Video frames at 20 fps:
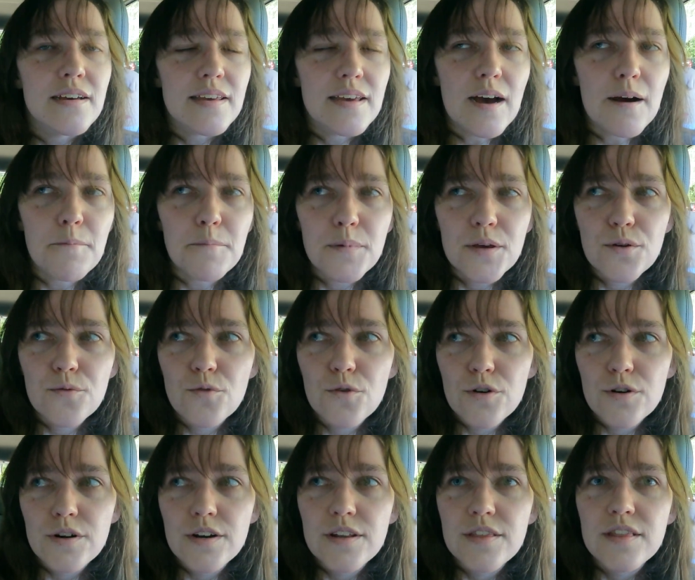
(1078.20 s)
yeah, be
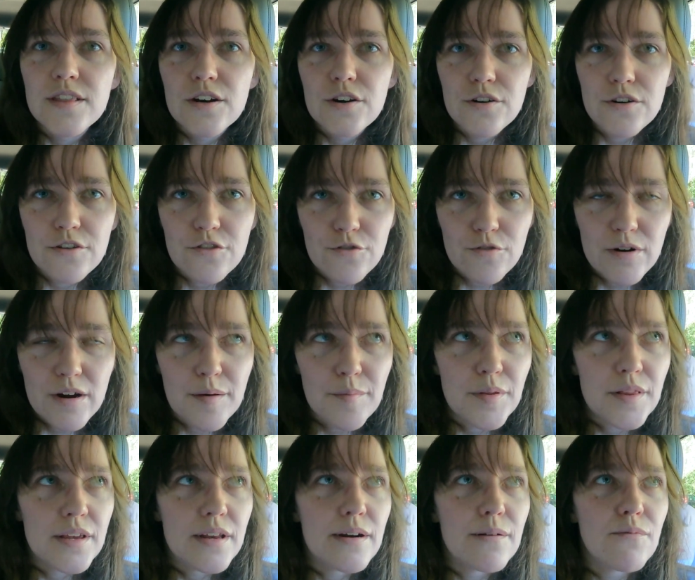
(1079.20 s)
warned, there is
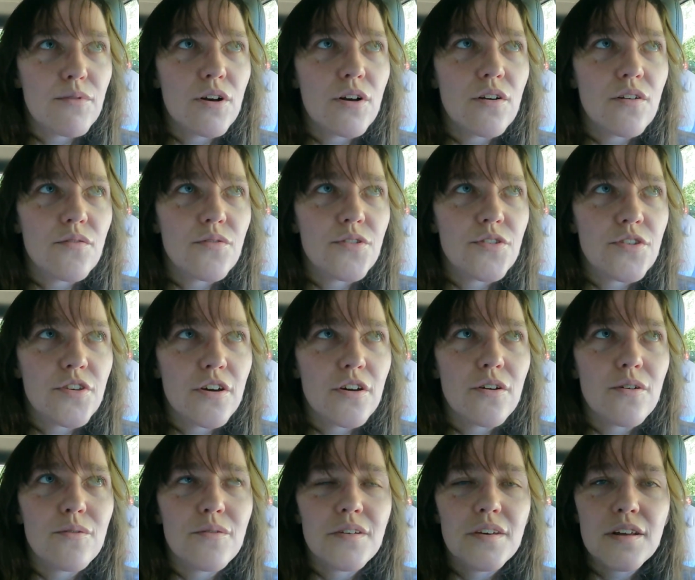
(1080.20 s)
scrambling involved.
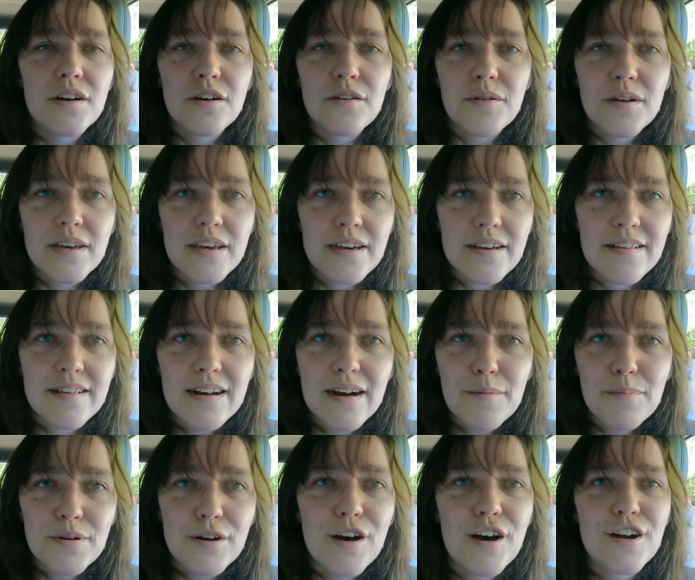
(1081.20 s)
So, you know, it kicks it
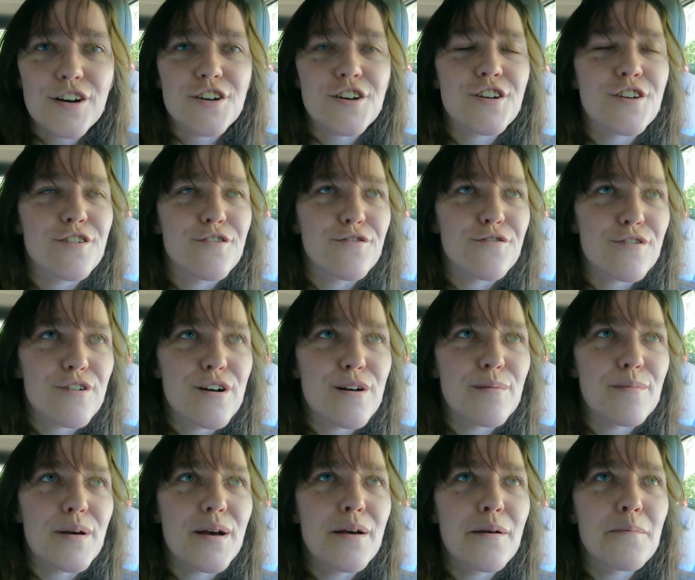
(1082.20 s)
up a notch
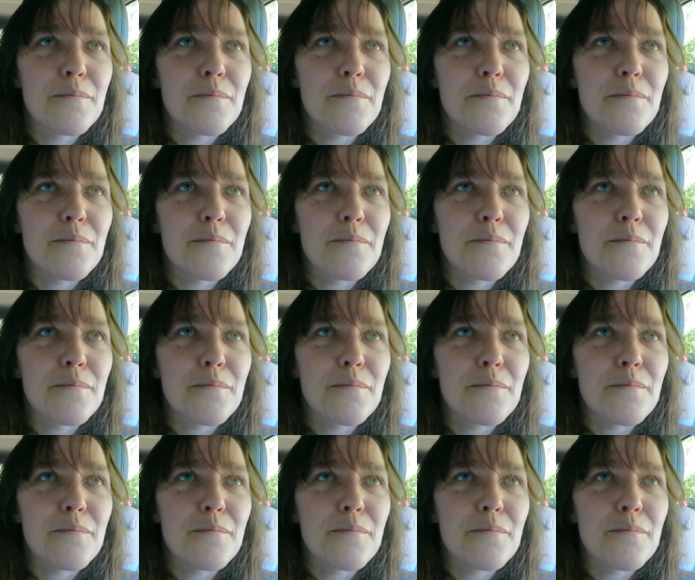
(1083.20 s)
from